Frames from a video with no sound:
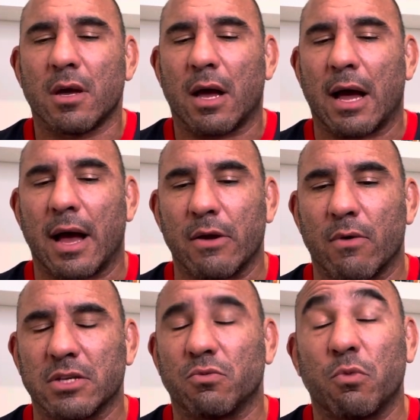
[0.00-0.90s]
It
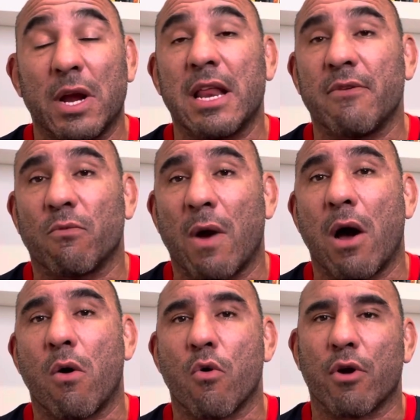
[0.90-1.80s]
was really
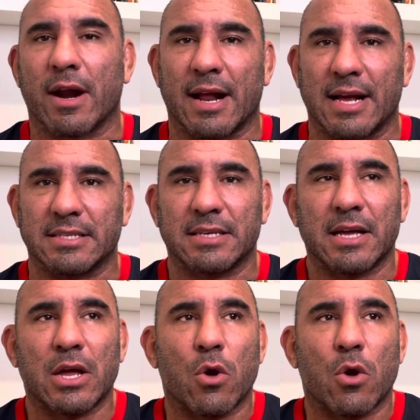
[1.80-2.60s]
well organized.